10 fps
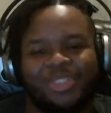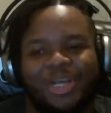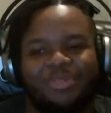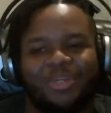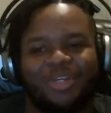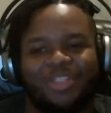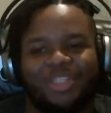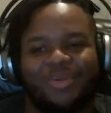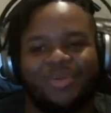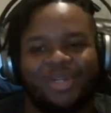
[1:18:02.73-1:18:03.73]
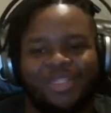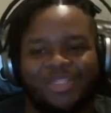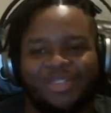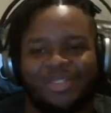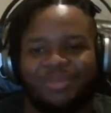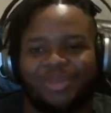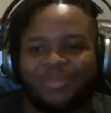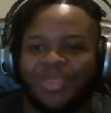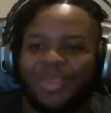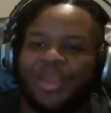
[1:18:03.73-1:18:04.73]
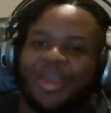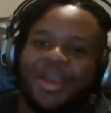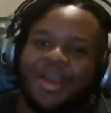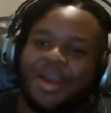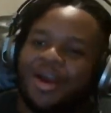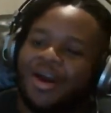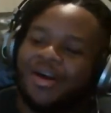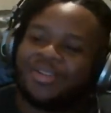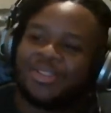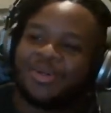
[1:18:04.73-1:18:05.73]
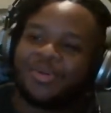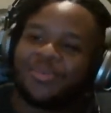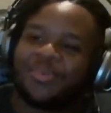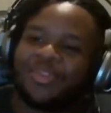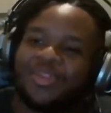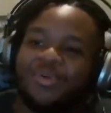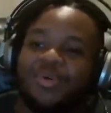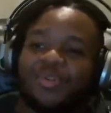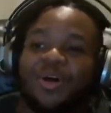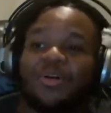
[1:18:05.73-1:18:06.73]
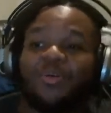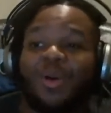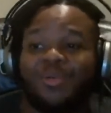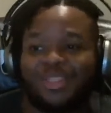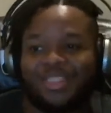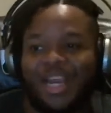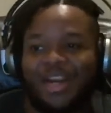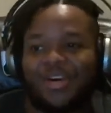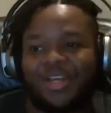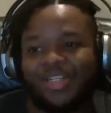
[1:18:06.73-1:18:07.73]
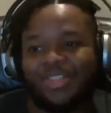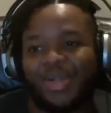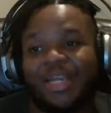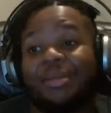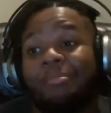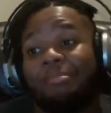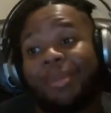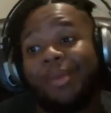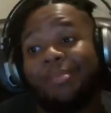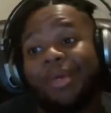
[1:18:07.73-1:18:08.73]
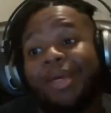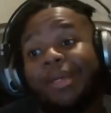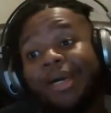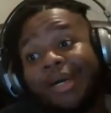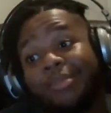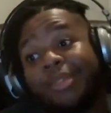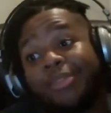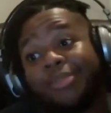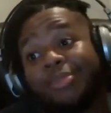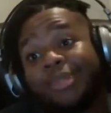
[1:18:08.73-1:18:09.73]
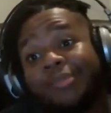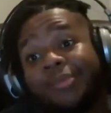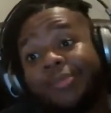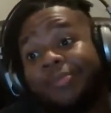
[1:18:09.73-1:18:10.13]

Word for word: it out because they were racist or something. Also, the movie was called Crouching Tiger, Hidden Dragon. My bad. I'm disrespectful.